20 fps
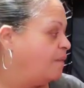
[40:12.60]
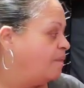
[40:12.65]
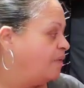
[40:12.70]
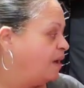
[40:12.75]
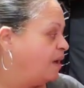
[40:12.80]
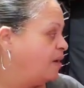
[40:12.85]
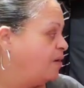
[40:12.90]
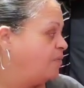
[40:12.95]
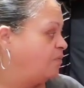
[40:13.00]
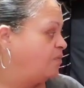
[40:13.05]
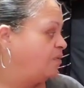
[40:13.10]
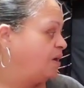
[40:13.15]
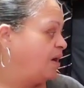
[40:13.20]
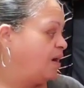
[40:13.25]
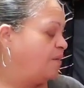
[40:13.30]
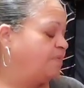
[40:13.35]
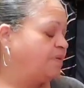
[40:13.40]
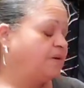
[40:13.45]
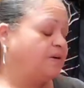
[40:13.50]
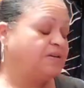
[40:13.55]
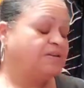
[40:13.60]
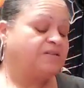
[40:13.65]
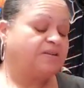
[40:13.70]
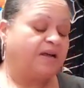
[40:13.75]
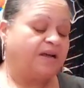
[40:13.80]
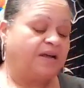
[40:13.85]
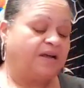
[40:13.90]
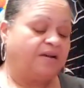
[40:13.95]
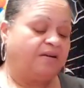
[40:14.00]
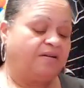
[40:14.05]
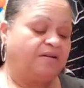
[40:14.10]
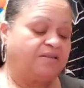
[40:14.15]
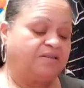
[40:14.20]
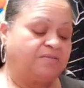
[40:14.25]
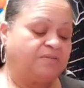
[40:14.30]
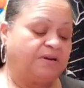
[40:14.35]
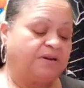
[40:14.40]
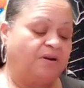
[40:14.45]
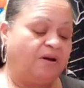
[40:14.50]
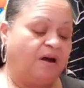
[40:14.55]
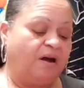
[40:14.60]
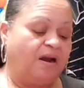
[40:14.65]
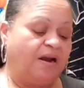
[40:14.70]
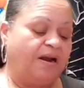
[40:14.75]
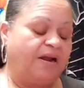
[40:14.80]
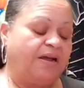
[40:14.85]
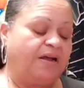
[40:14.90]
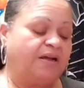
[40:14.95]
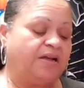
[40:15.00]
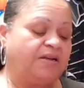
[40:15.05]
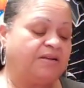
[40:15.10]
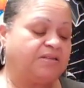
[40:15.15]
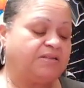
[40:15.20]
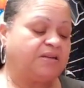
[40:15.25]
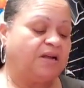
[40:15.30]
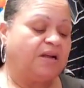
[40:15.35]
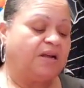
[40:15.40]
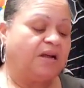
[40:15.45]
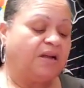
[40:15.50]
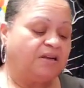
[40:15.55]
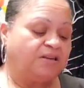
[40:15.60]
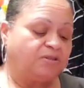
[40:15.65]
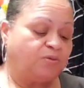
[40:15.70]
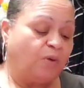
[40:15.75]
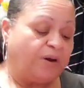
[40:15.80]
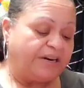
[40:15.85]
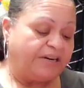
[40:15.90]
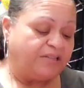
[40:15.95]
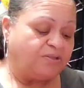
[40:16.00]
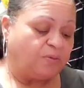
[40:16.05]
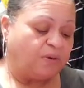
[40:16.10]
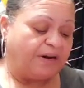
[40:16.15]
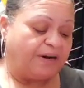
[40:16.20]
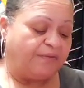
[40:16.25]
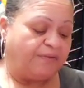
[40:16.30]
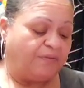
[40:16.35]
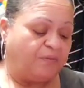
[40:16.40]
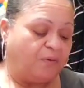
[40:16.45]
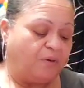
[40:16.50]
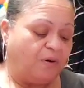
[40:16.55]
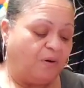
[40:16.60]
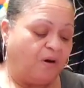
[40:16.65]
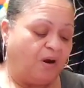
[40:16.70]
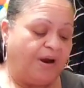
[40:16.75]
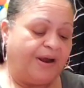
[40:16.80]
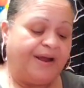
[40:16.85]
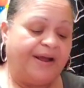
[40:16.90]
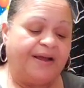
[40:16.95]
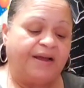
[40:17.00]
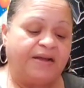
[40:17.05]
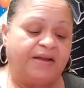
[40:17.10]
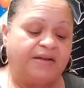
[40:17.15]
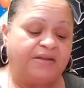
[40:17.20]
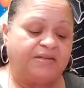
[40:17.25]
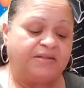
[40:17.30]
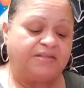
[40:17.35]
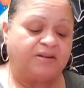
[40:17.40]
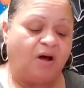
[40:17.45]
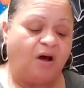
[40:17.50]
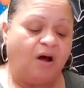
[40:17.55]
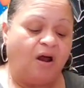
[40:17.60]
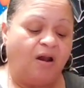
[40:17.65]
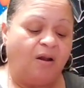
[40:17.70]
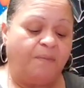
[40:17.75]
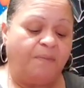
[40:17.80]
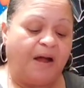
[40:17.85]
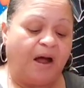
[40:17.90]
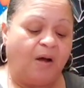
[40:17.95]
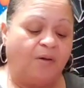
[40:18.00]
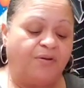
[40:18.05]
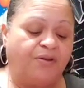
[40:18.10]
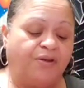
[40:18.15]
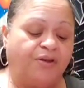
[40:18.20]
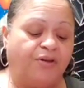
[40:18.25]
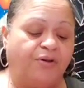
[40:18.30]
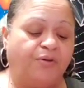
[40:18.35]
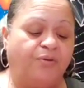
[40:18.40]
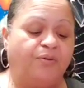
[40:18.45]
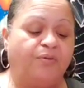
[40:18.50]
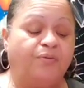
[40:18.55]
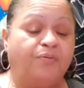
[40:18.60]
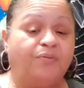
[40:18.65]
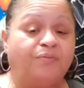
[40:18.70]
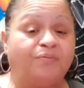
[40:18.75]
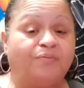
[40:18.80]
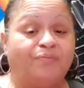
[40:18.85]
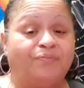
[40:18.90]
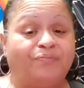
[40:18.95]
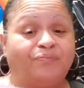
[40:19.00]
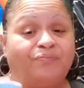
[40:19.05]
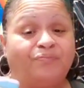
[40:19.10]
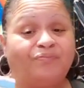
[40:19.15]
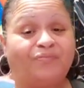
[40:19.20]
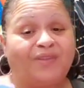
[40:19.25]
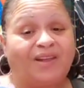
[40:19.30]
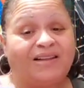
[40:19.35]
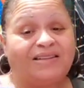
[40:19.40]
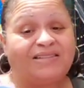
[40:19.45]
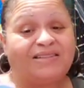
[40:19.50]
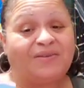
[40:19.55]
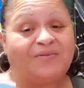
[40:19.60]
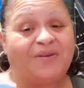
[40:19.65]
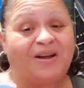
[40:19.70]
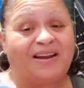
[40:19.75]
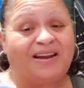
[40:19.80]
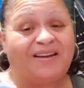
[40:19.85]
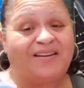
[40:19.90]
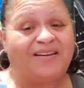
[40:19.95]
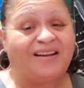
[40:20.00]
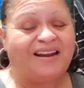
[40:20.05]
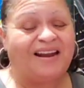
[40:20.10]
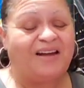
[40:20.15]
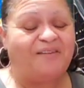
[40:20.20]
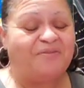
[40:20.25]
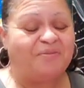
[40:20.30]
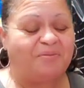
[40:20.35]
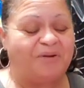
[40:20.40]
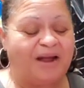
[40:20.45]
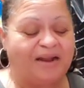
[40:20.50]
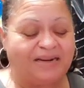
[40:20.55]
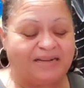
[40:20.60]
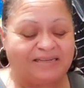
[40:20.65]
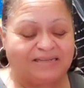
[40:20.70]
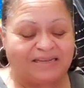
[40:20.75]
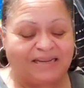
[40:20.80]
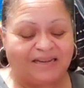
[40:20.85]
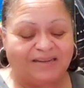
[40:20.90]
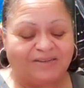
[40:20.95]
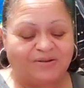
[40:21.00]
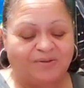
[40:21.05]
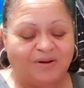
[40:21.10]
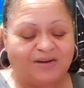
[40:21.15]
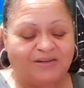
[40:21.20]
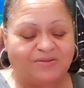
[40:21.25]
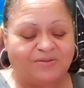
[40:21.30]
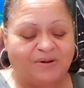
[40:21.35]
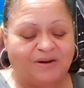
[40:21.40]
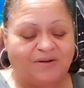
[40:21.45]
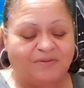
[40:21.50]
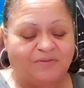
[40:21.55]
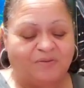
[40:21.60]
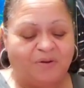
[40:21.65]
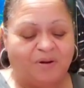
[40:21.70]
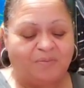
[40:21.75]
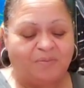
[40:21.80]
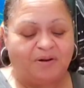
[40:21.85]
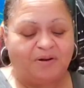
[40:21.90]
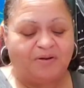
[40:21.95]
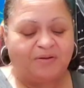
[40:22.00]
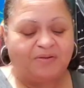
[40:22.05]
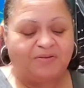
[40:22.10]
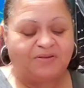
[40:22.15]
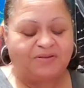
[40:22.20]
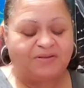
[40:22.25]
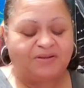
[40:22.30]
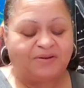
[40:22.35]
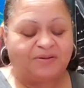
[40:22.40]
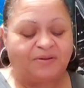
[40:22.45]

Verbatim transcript: But what I'm going to say here, sweetheart, is 2024 is all about you. Mm, someone here could have a pregnancy in 2024 too.